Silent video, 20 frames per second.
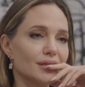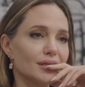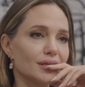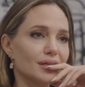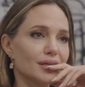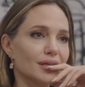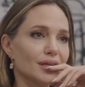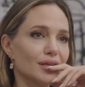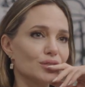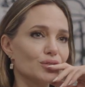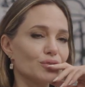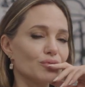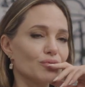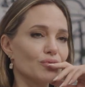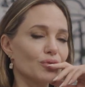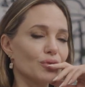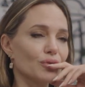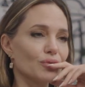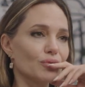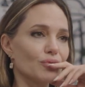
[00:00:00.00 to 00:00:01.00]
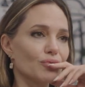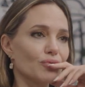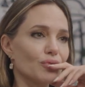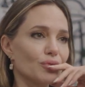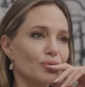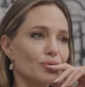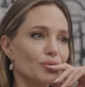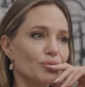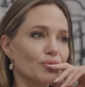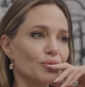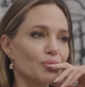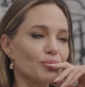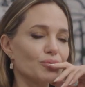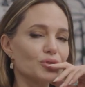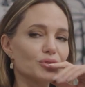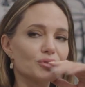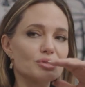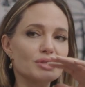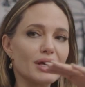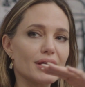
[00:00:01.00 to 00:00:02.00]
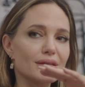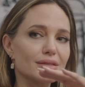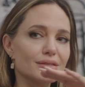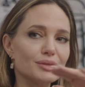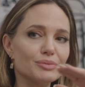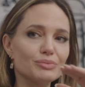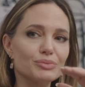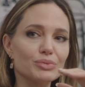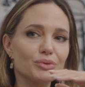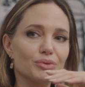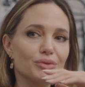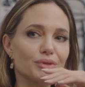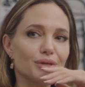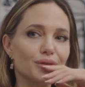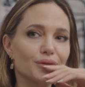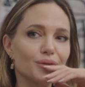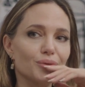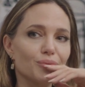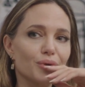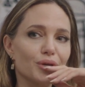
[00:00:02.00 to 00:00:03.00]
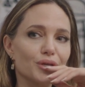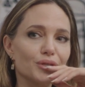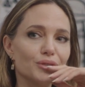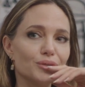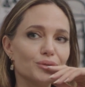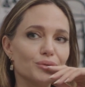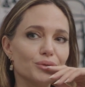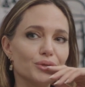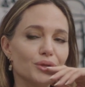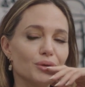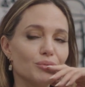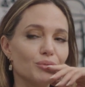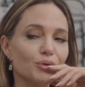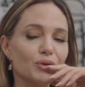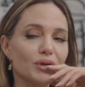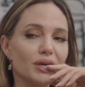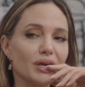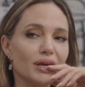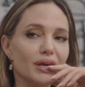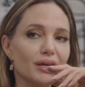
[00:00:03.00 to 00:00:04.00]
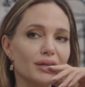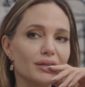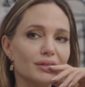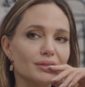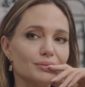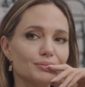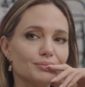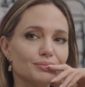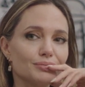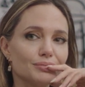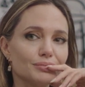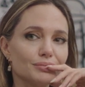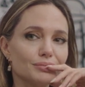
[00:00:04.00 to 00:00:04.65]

It gets you further from just that simple thing you want to do and communicate. And